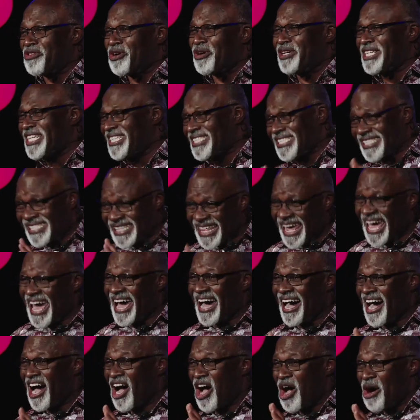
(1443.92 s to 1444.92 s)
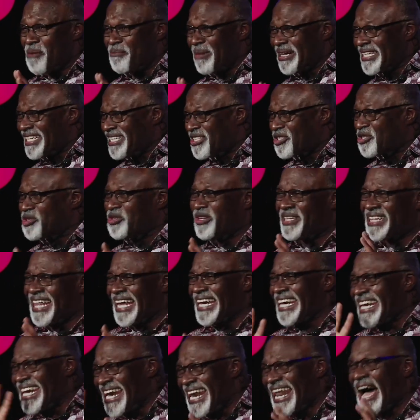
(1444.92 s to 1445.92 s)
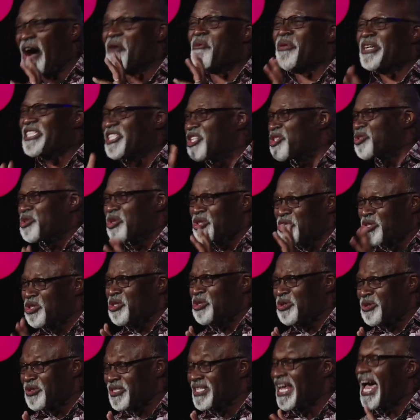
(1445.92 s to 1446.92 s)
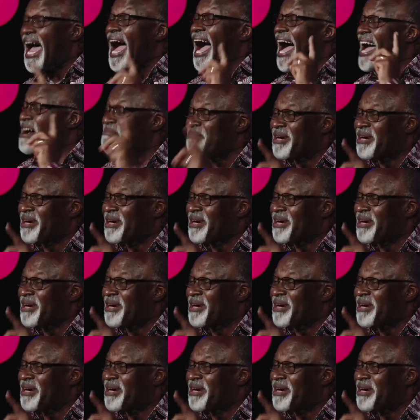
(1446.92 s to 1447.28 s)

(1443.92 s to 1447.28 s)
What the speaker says: God. It's there, but the language is not used. I am